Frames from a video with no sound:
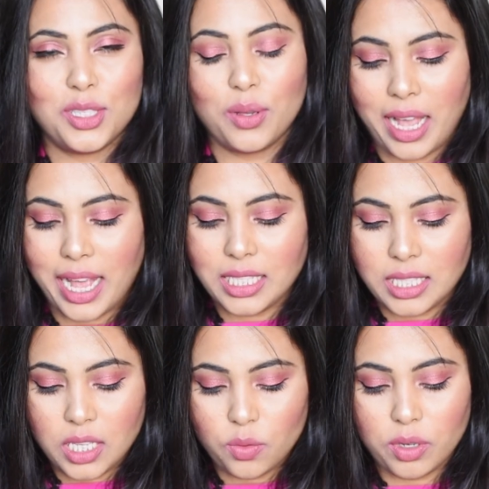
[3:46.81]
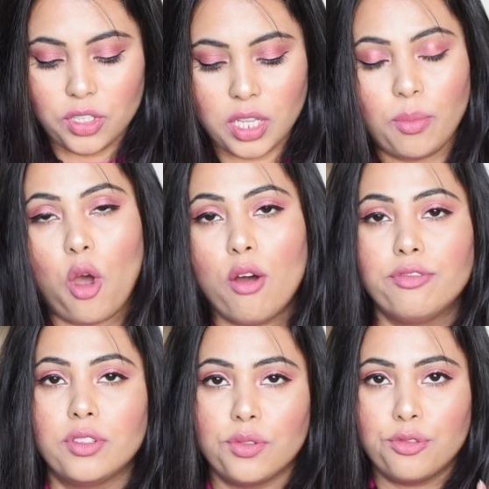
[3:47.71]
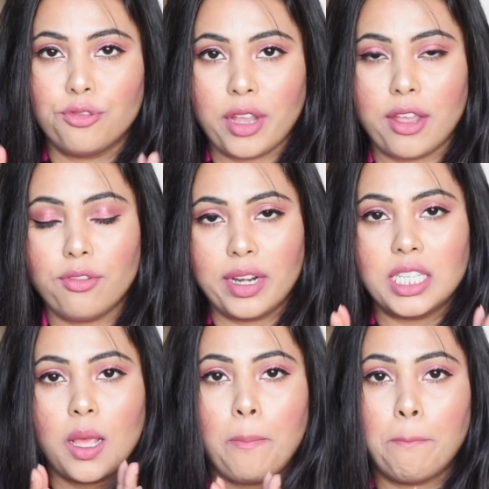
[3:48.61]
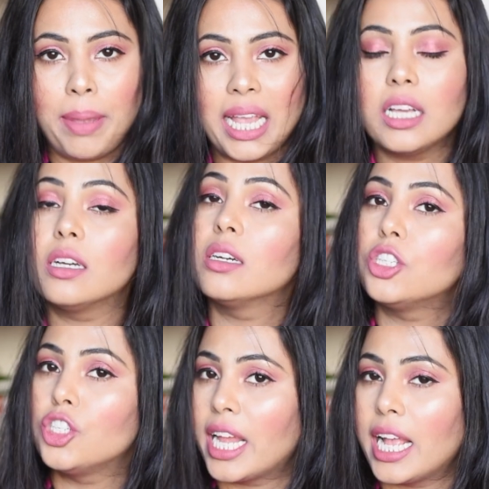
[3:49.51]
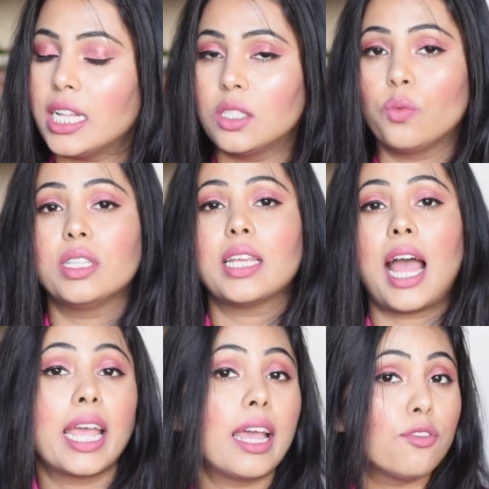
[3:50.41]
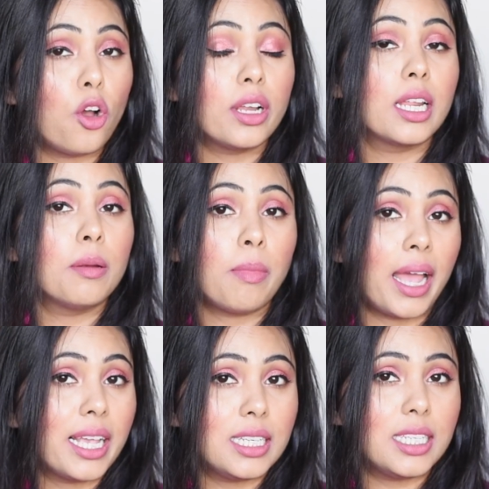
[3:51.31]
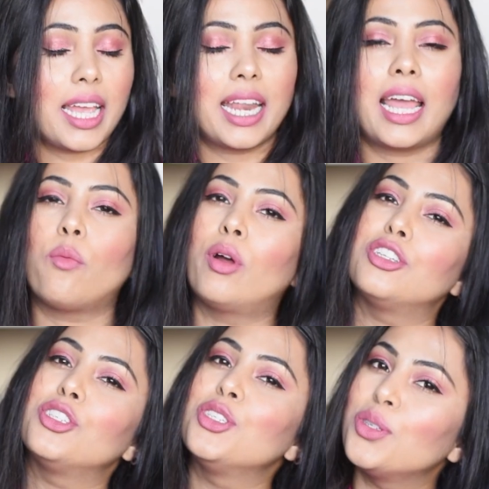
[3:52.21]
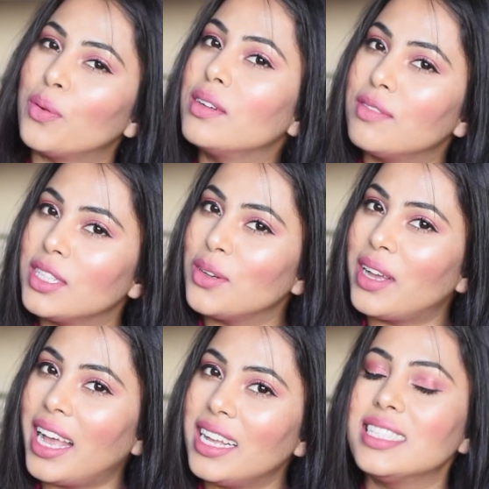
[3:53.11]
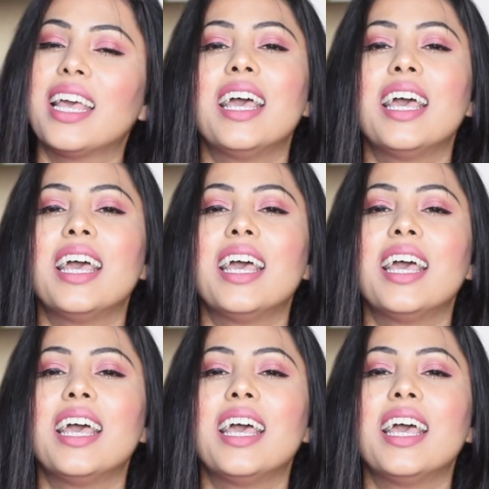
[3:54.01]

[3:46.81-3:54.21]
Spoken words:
So guys, these were some of the favorite pink shades which I have got in my kitty, and I wanted to show it with you guys.